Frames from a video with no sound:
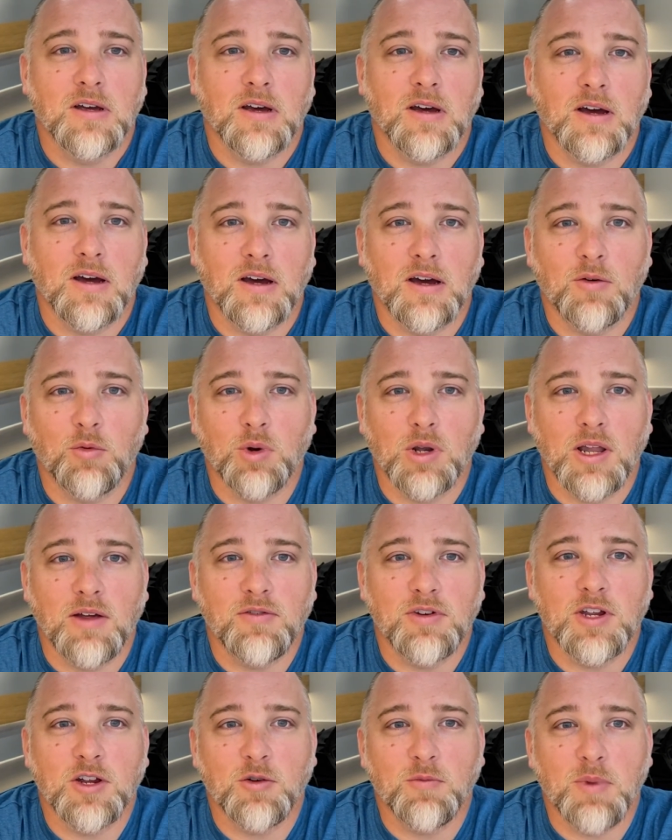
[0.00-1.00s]
I would love
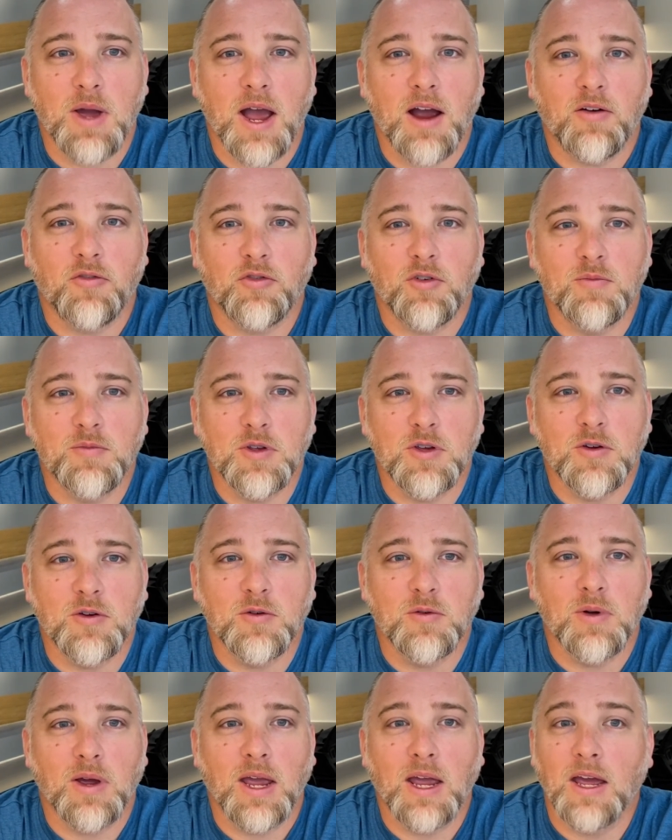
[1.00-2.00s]
to hear back from
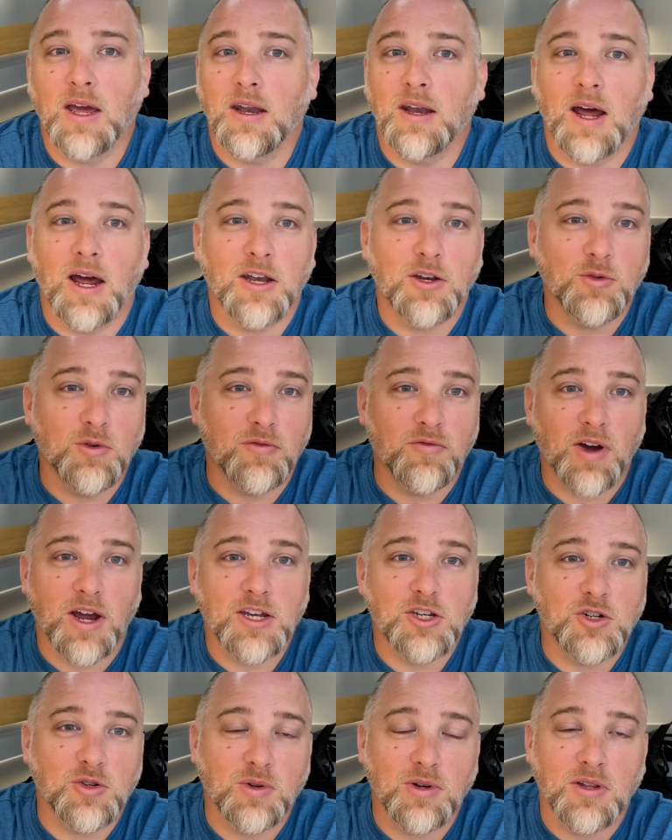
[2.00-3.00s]
you. And I do
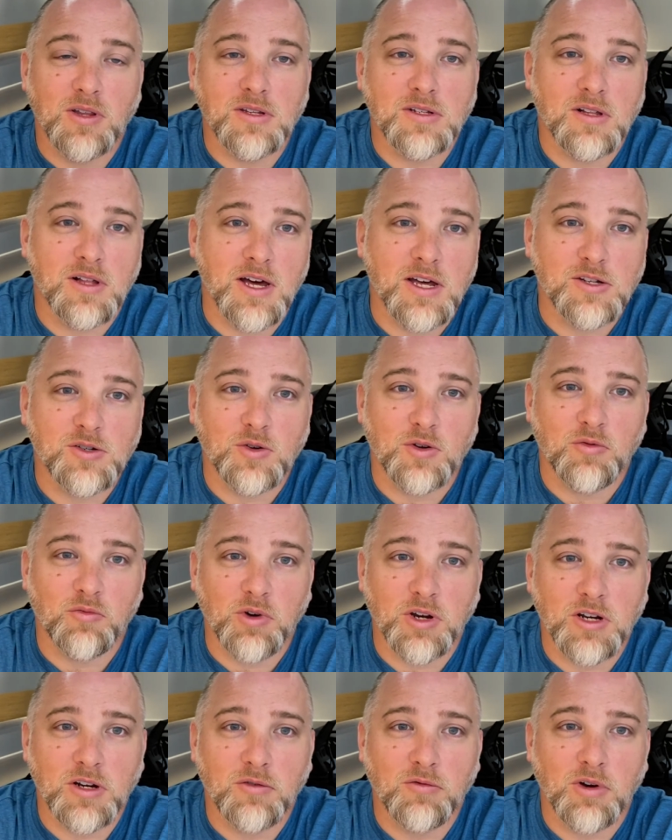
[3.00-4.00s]
invite you into this class
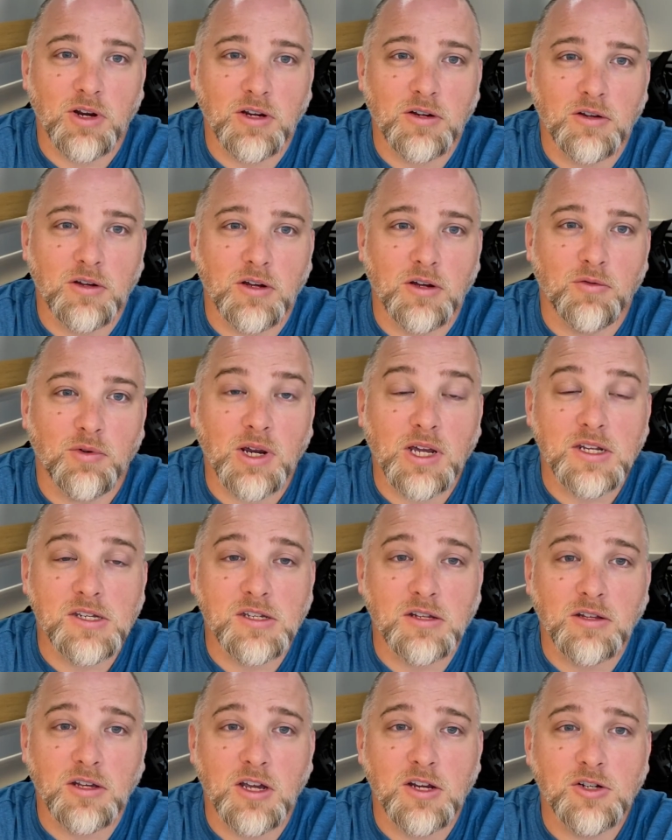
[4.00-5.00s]
on
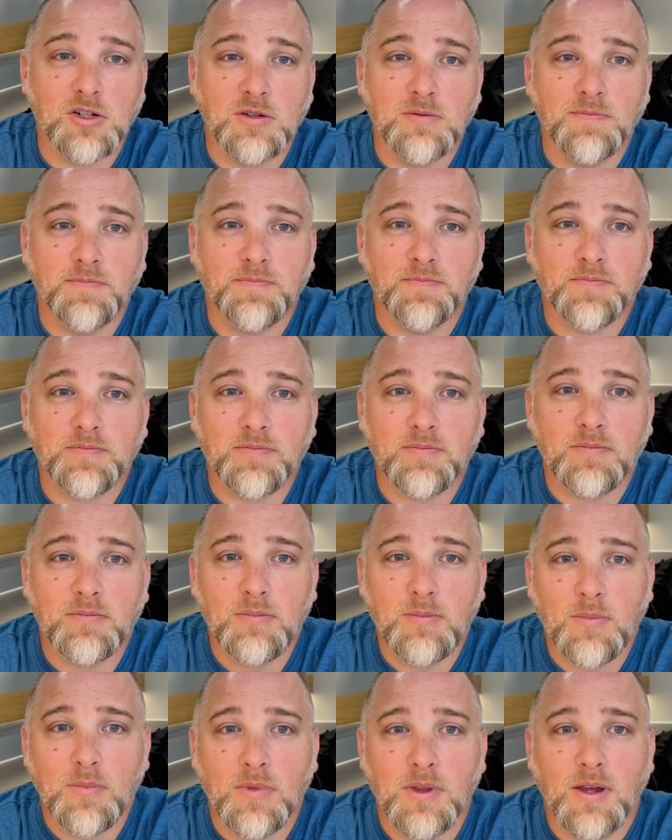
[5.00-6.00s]
reconciliation
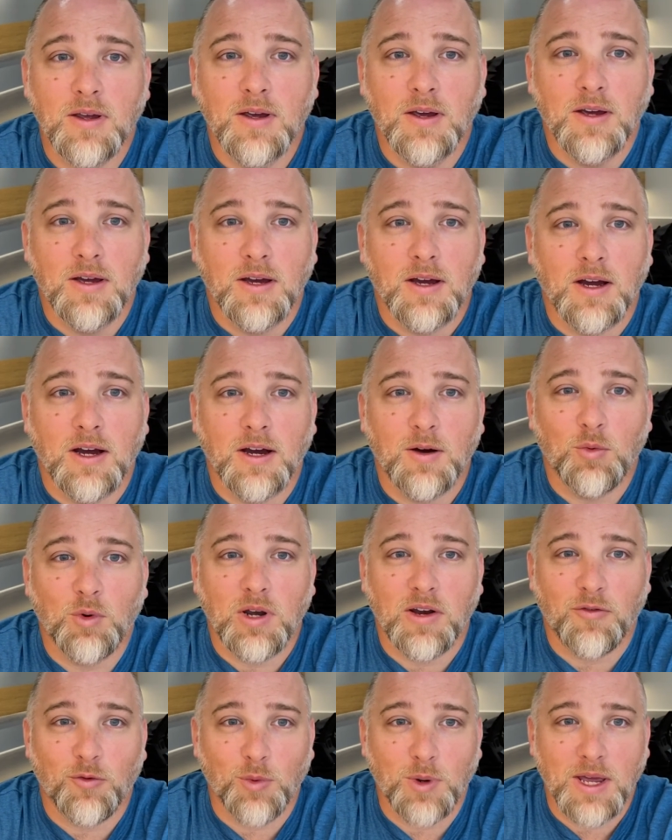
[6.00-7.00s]

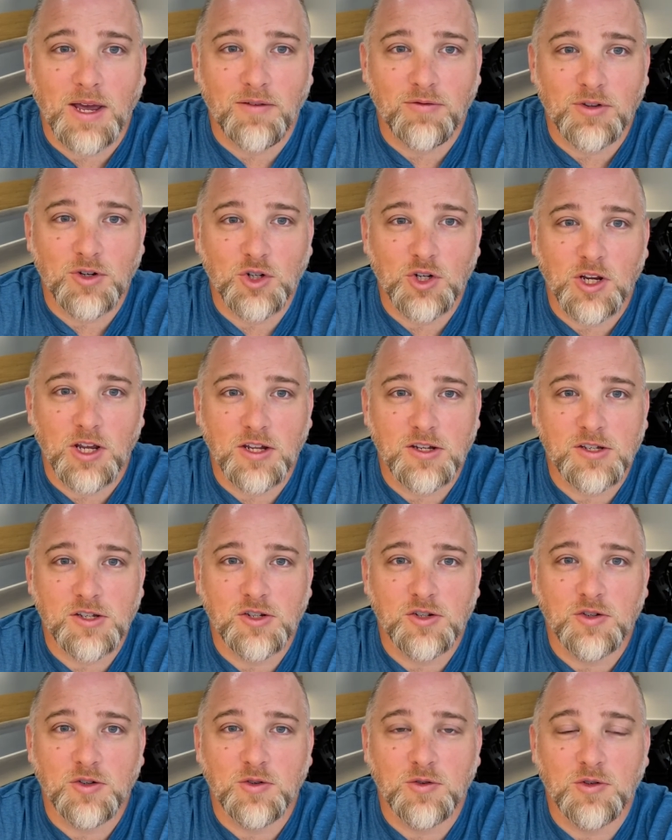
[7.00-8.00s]
whenever we have the chance
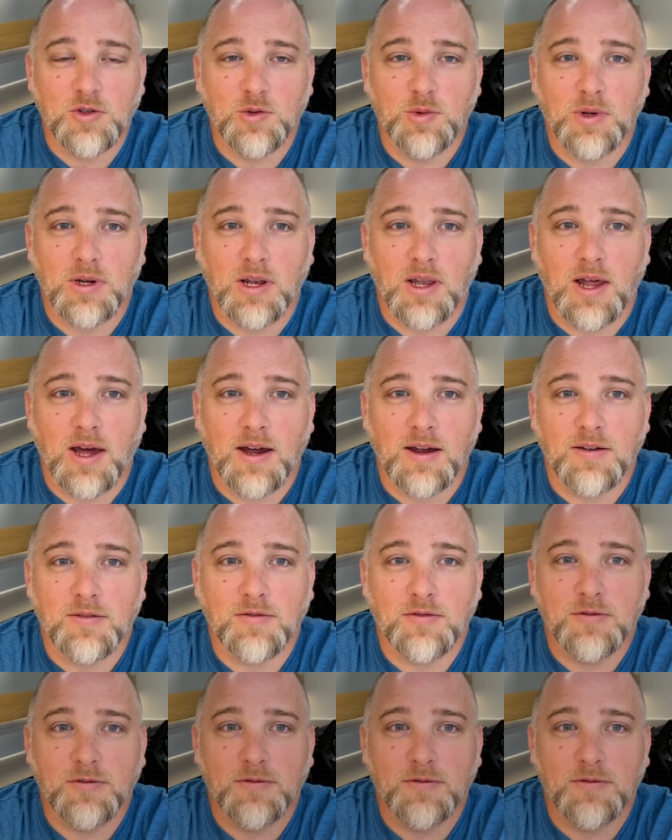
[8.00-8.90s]
to do it live.